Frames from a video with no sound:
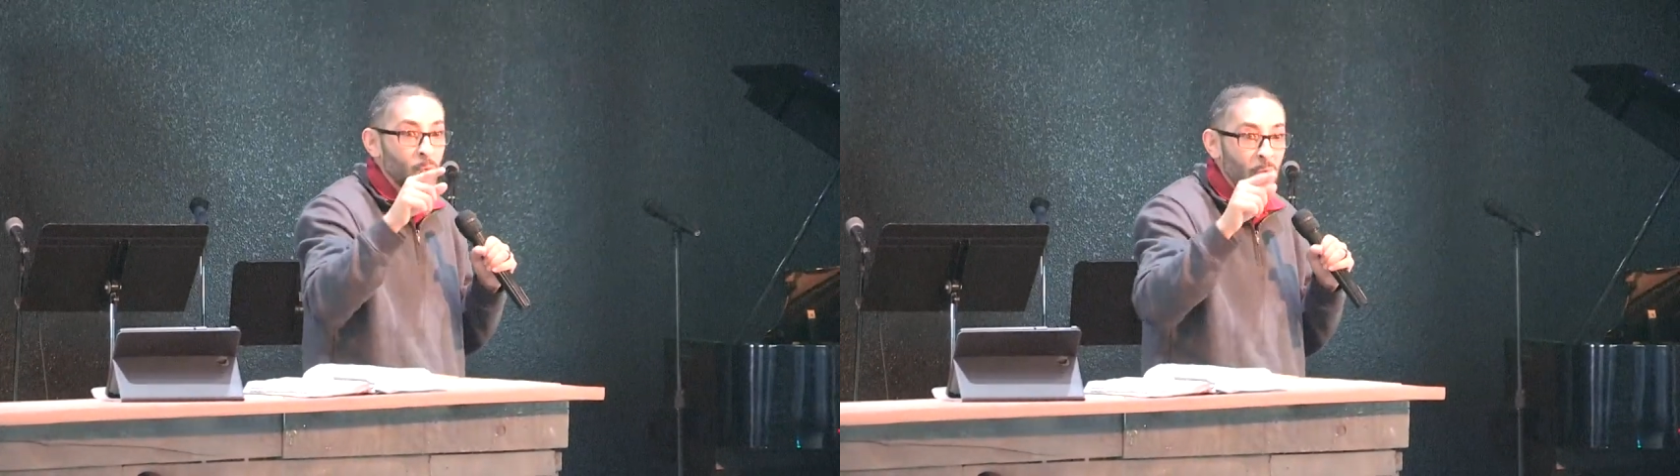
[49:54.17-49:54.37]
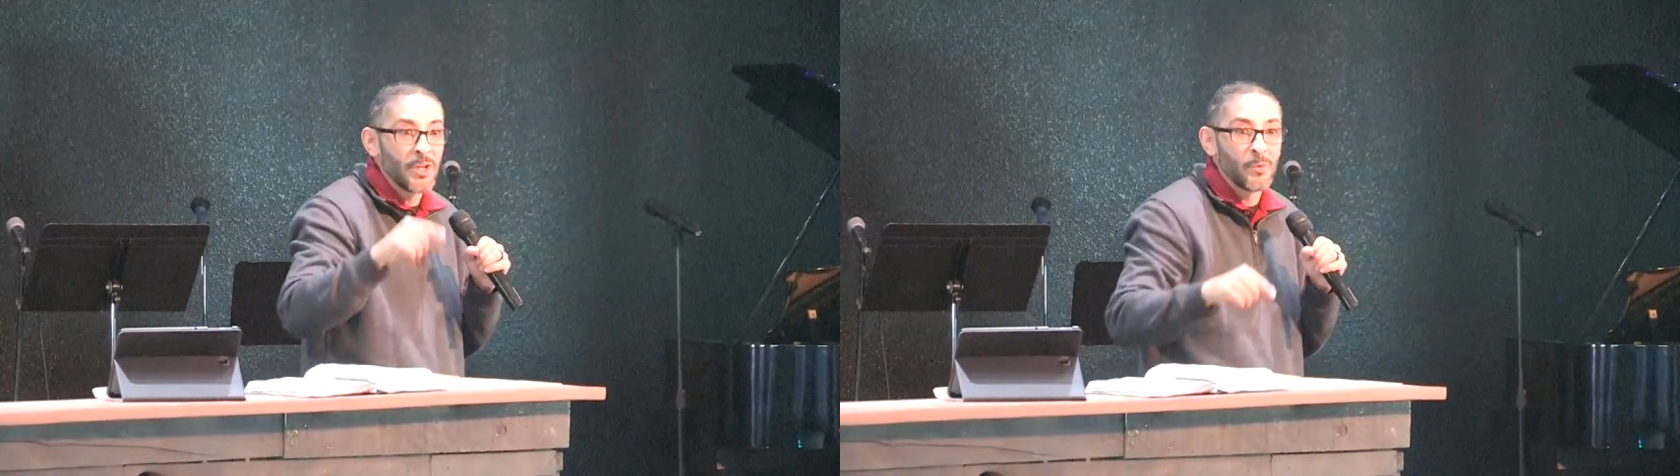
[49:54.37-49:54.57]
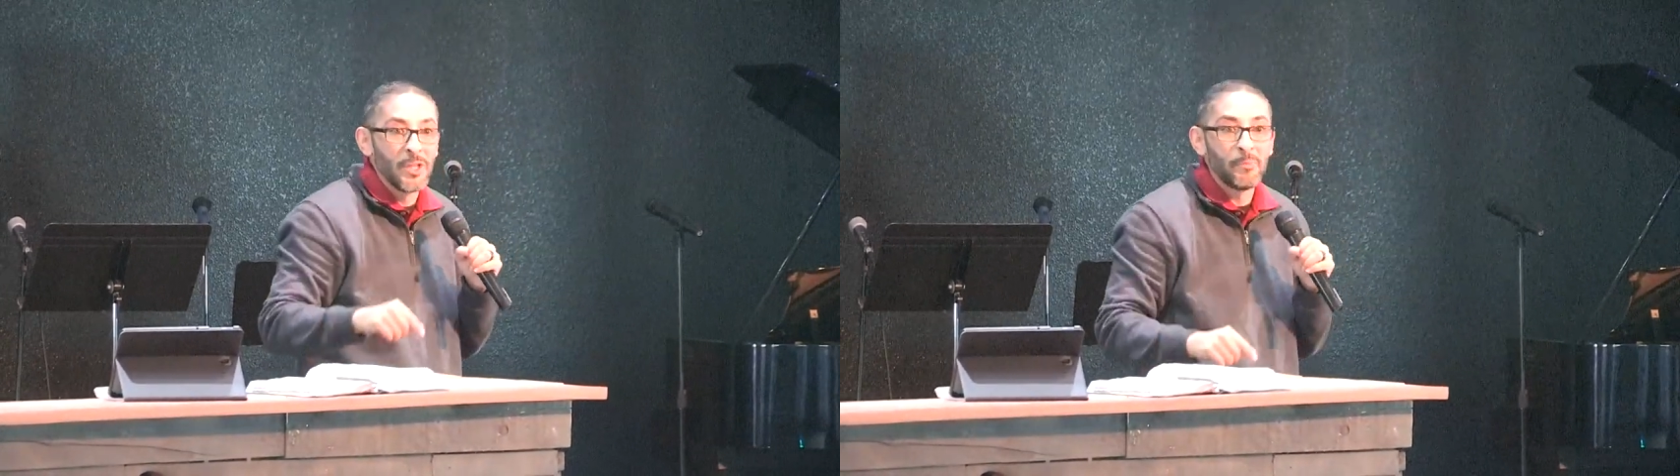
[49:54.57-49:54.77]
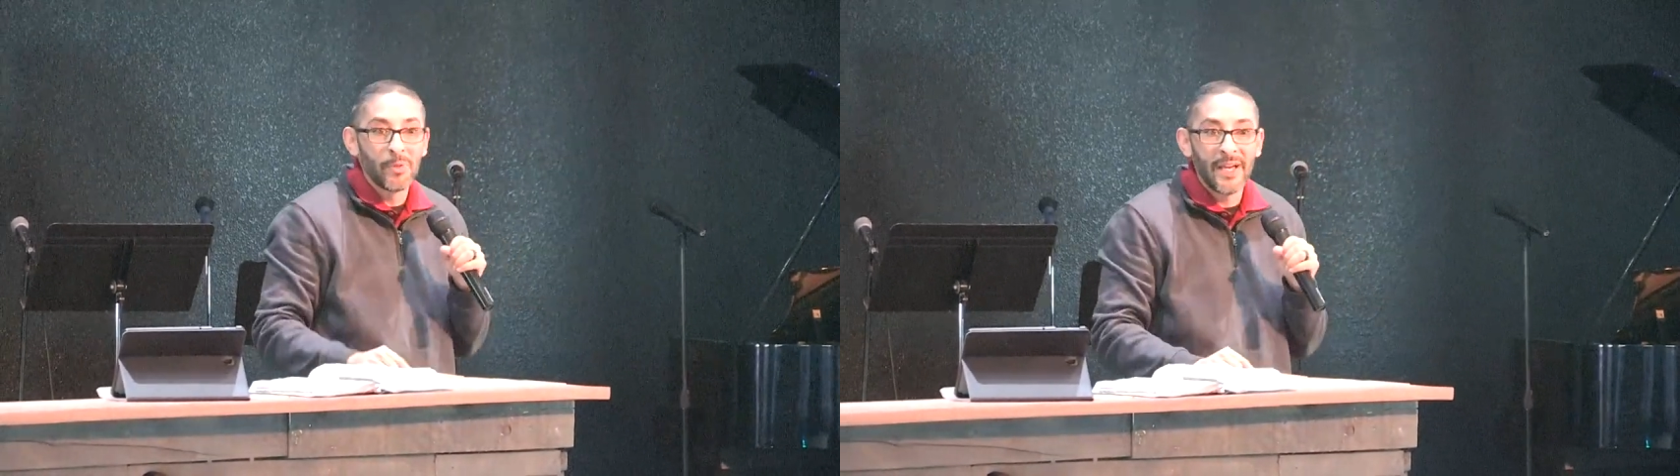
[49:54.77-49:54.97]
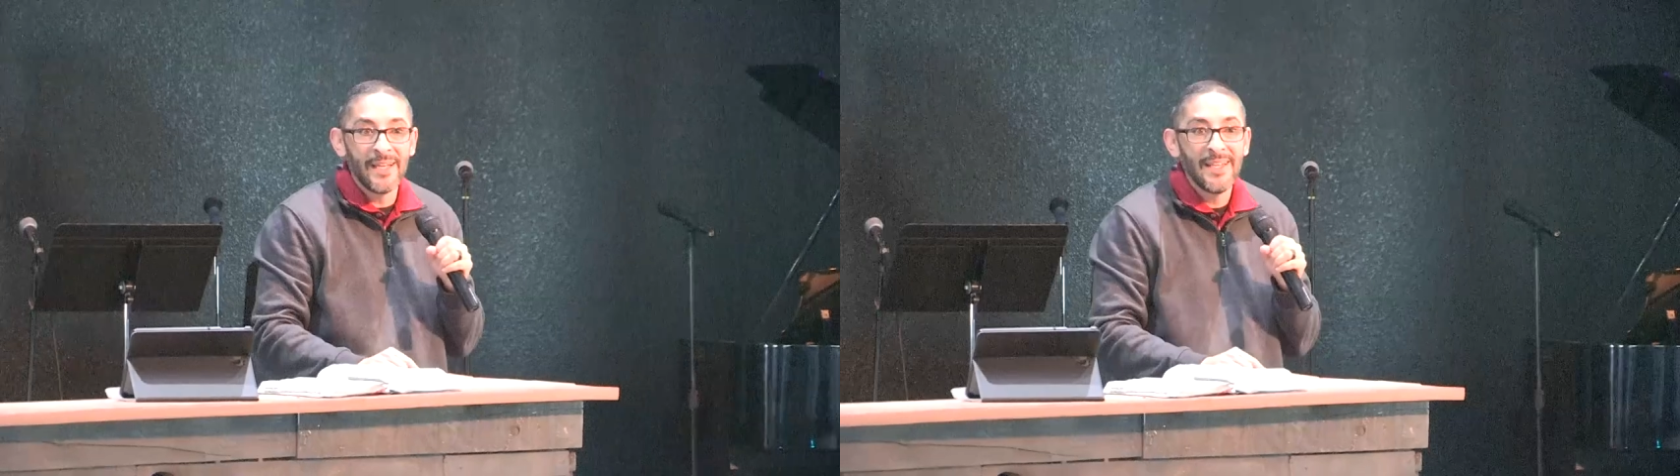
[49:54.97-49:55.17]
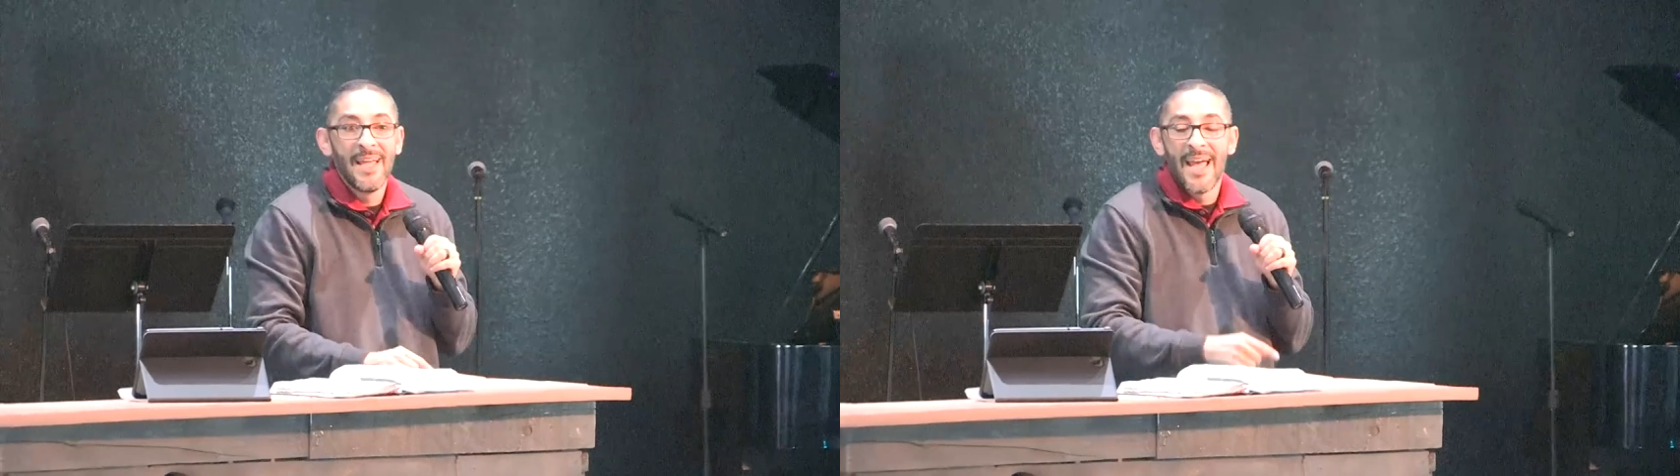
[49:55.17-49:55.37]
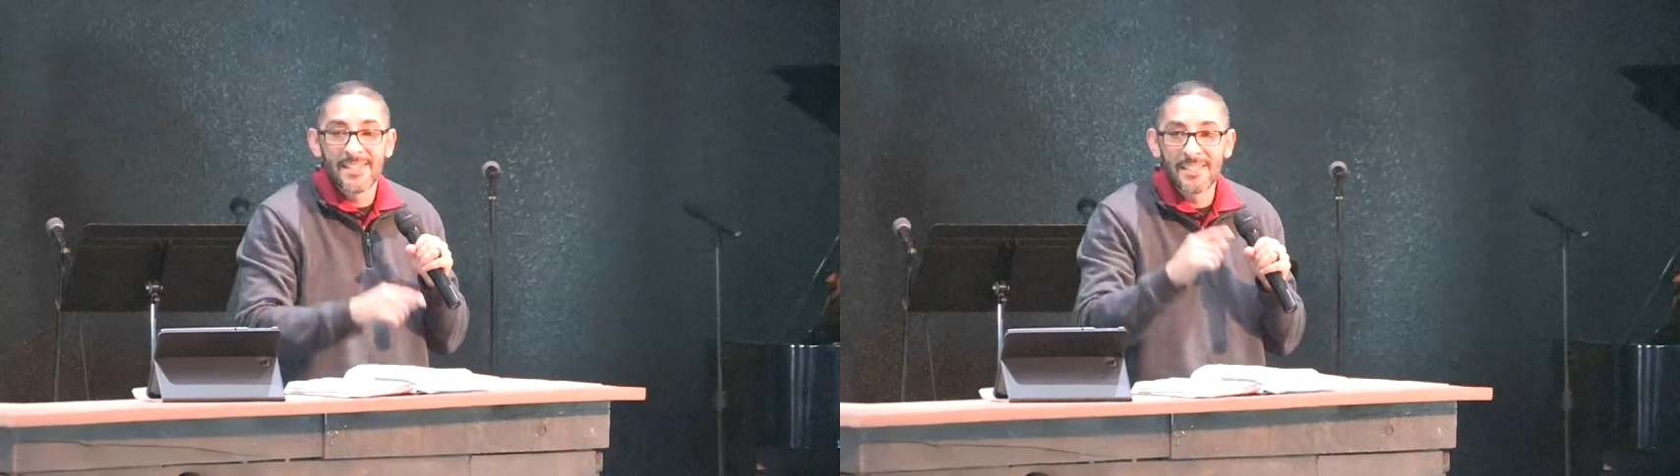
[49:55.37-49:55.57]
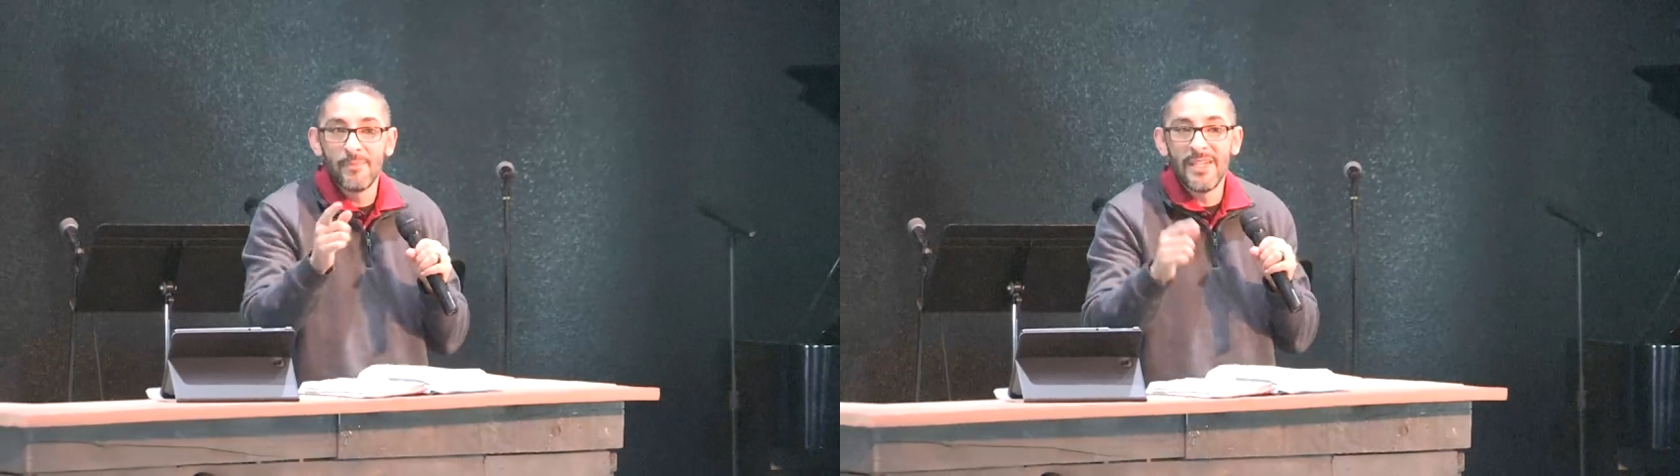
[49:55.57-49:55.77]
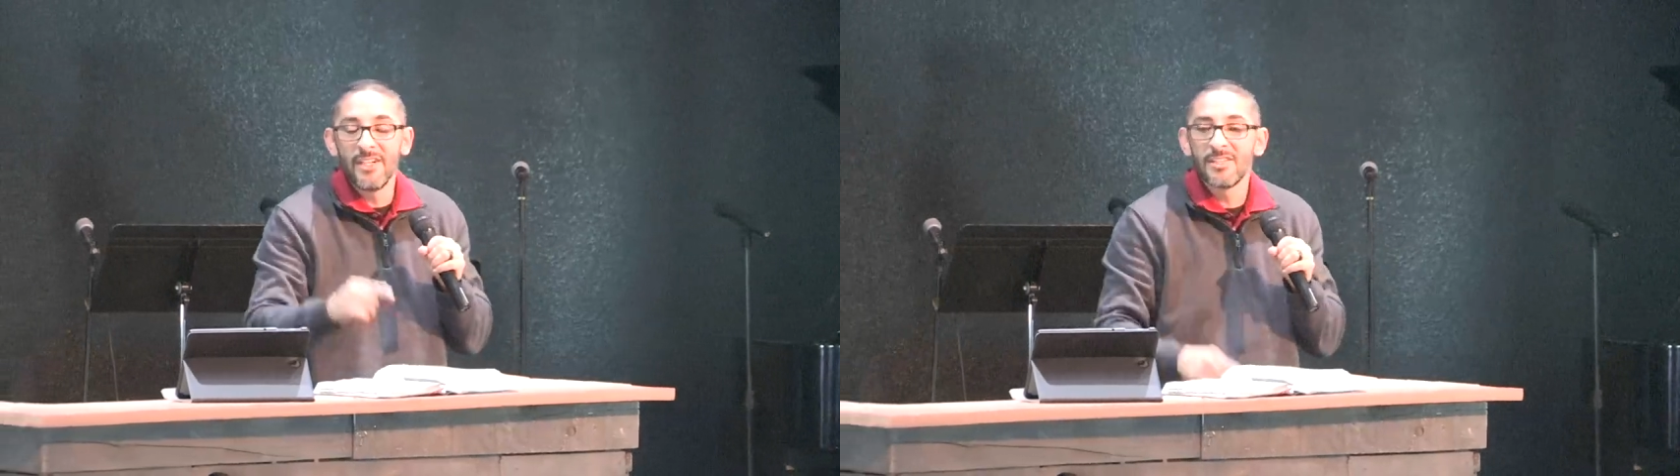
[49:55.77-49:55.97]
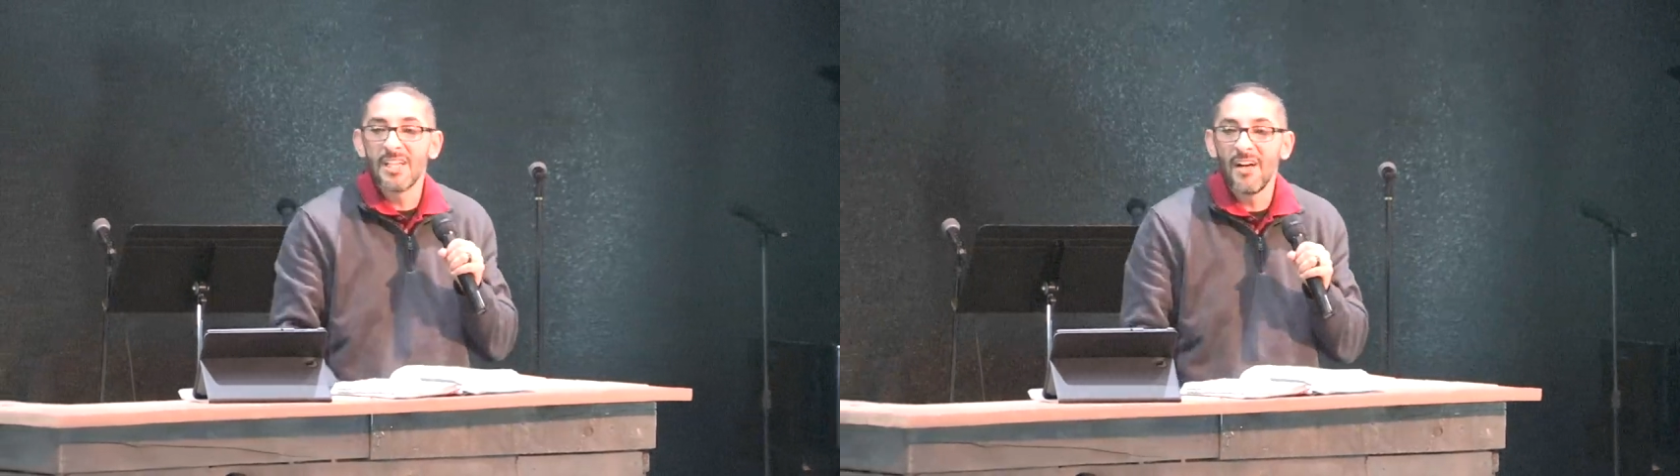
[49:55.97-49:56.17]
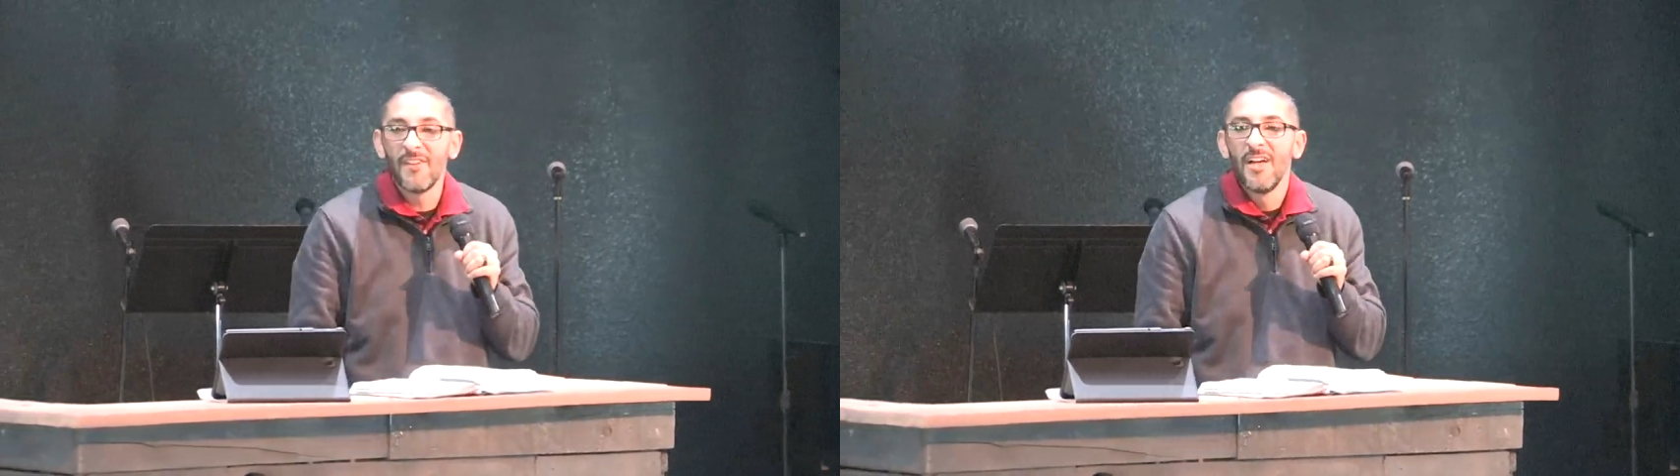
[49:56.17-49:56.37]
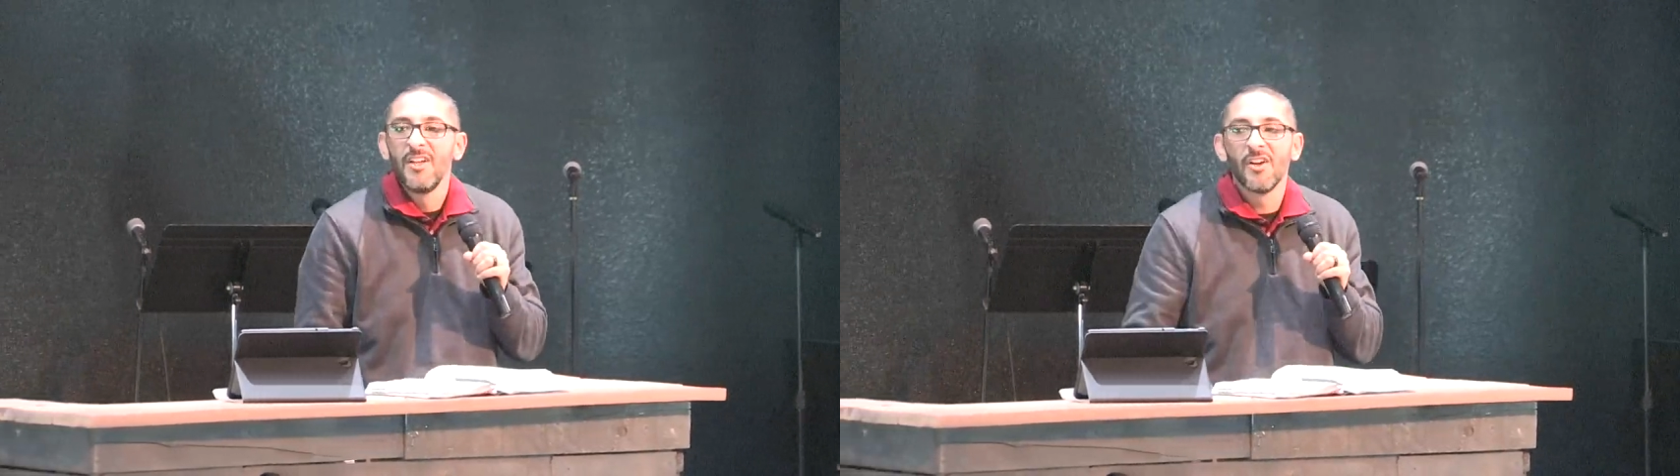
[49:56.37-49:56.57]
the word and really playing and submitting yourself,